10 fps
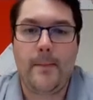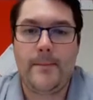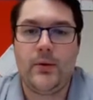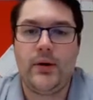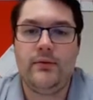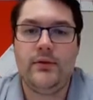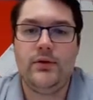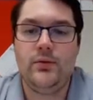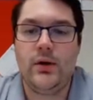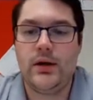whatever
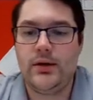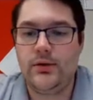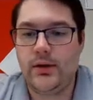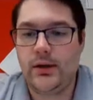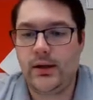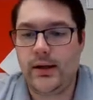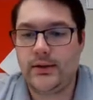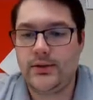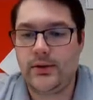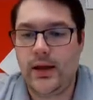you want to do to
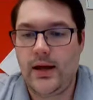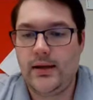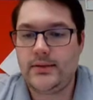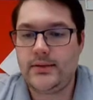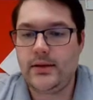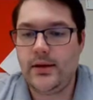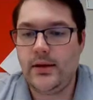connect your lines,